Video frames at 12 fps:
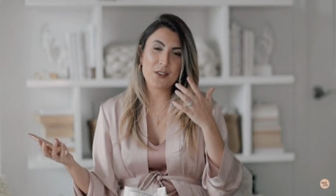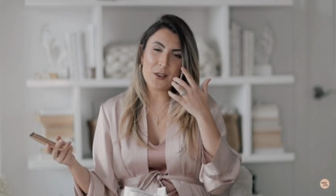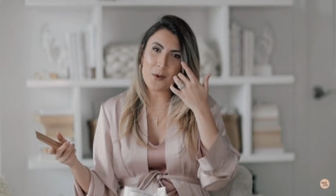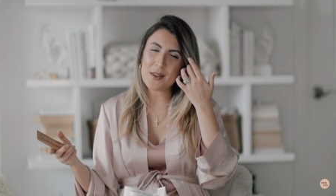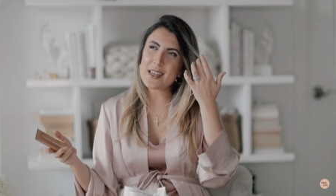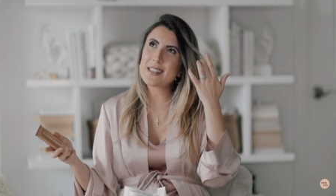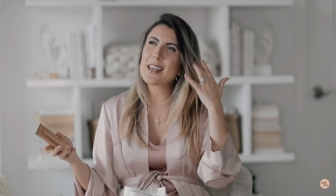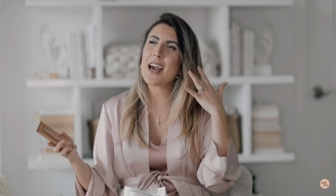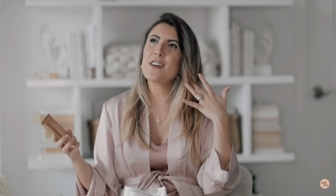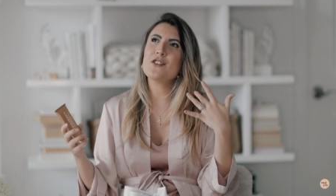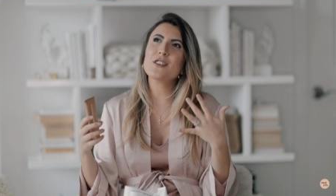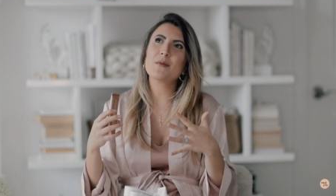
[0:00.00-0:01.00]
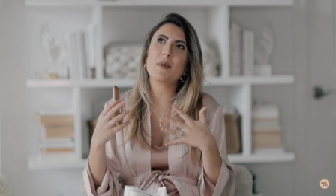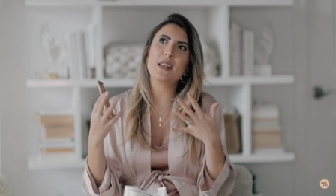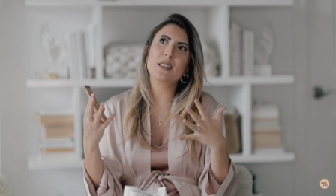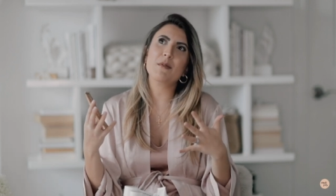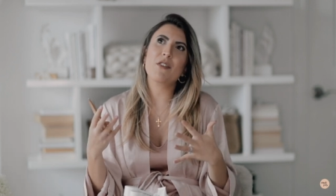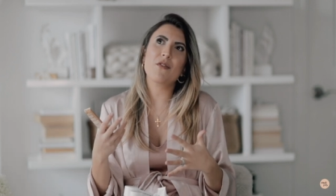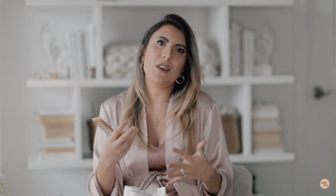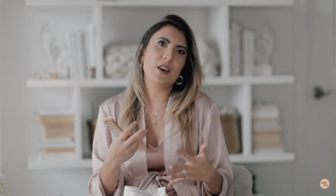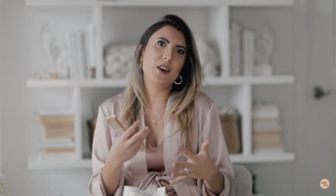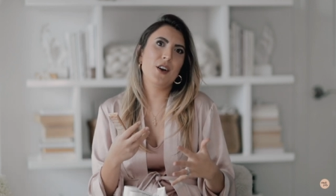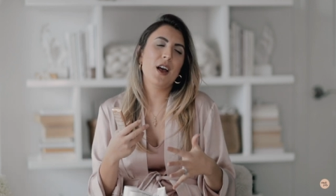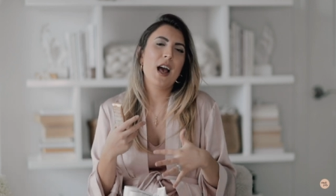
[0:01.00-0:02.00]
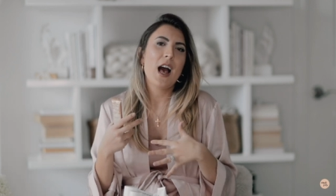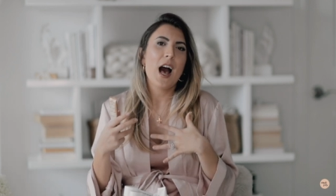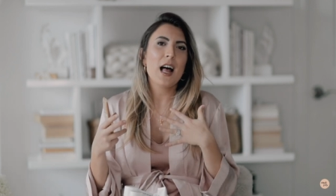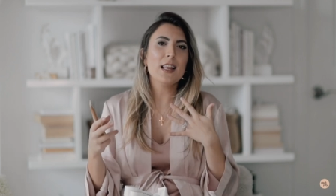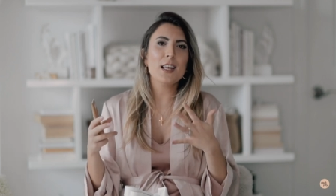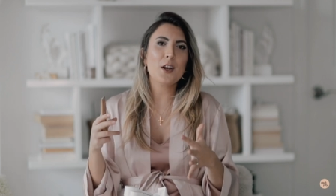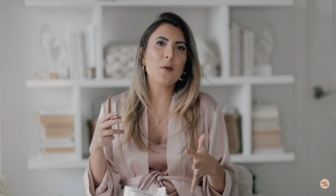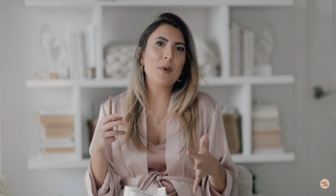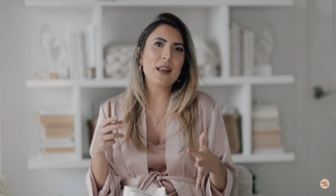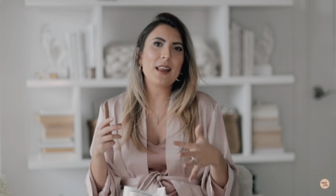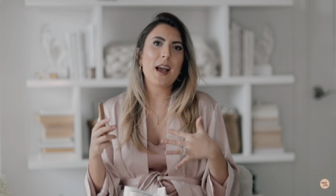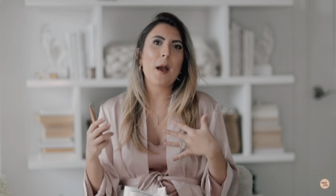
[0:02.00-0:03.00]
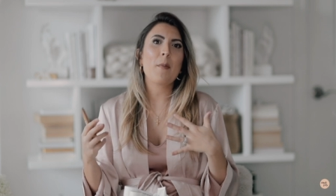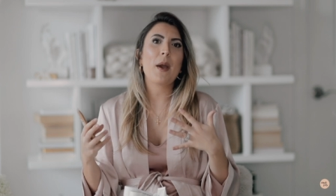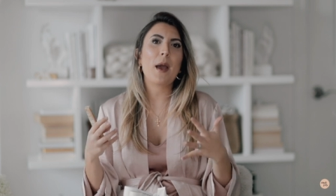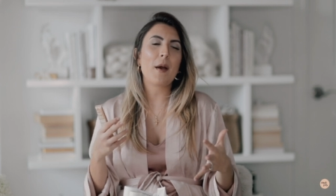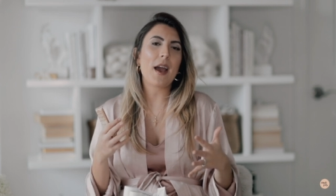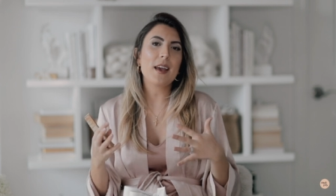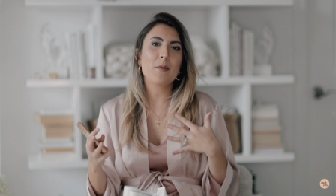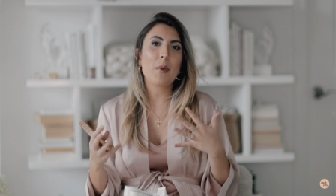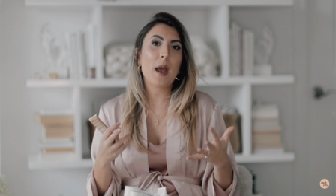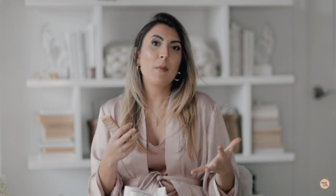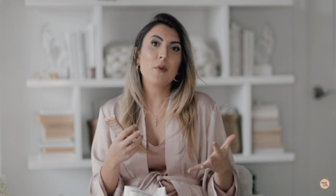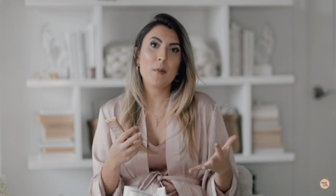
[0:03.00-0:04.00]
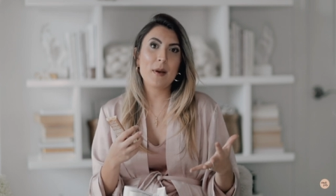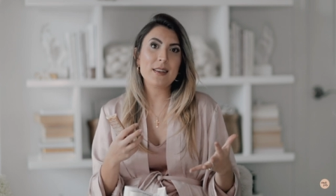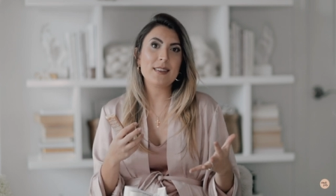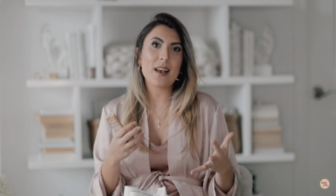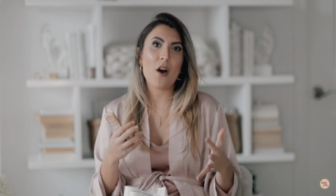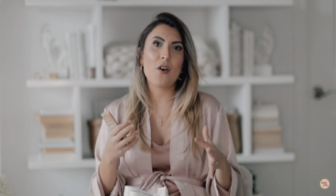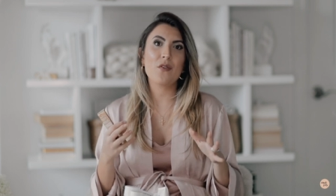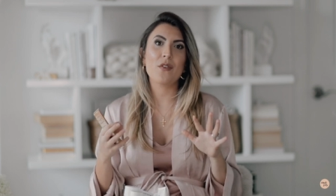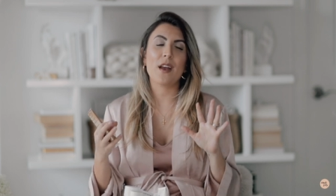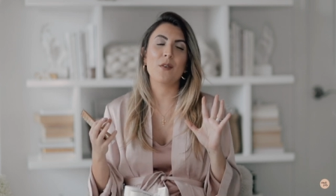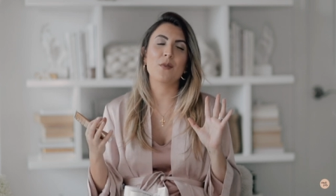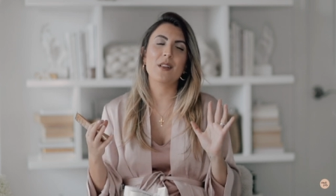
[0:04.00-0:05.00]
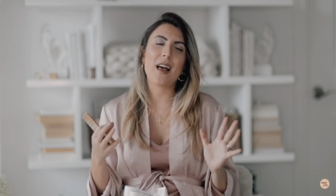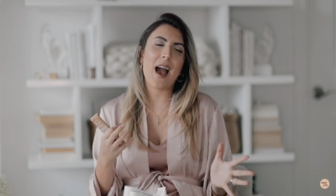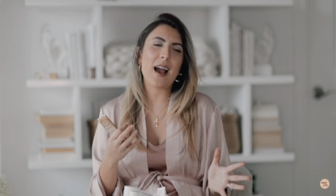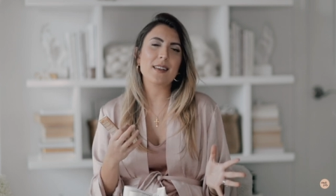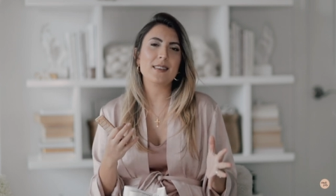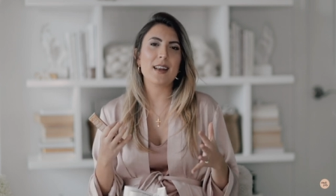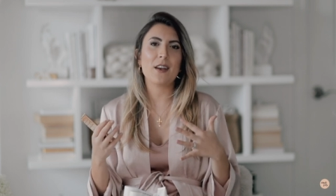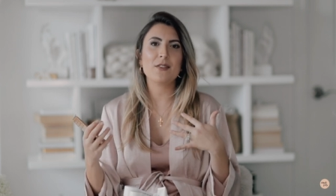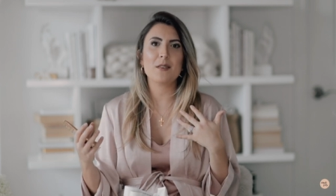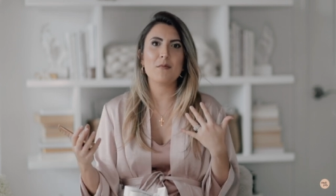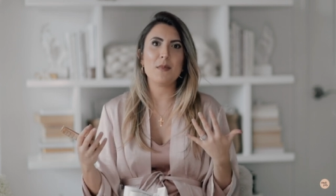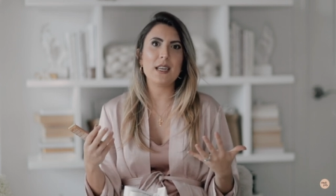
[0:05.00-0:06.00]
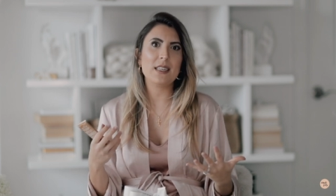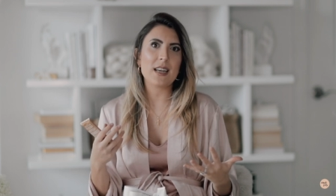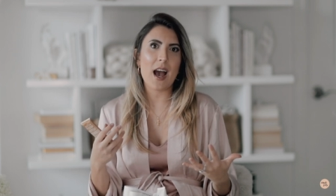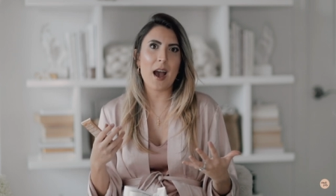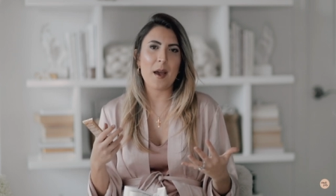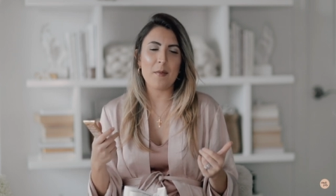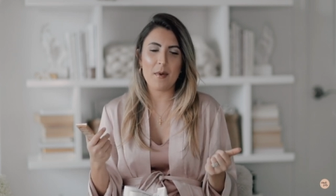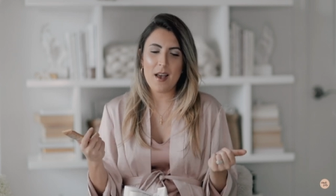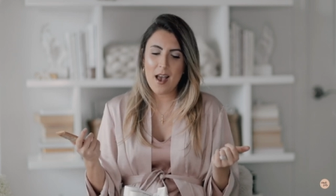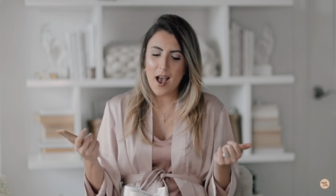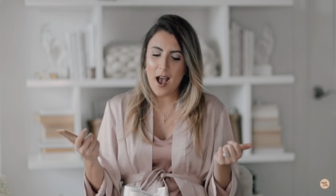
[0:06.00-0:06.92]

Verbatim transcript: So this kind of just makes me feel a little bit like I'm I can pamper myself and relax and have some me time.